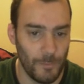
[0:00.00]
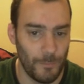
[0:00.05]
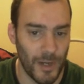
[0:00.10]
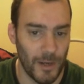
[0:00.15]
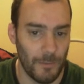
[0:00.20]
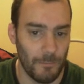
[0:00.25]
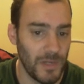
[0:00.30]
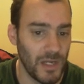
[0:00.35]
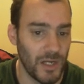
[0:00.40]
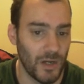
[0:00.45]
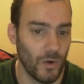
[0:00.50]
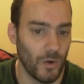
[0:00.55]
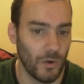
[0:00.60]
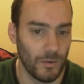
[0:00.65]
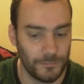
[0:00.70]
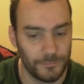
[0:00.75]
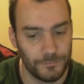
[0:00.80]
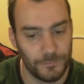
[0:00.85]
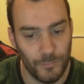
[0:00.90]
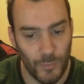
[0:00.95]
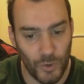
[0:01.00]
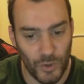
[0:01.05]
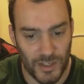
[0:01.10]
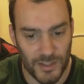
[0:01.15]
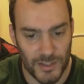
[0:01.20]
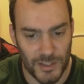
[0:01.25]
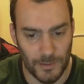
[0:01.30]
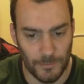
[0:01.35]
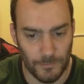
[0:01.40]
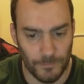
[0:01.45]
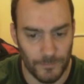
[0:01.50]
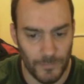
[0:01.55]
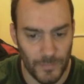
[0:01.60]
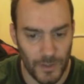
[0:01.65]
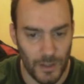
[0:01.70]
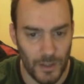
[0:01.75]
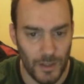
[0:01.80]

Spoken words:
in mono and the same settings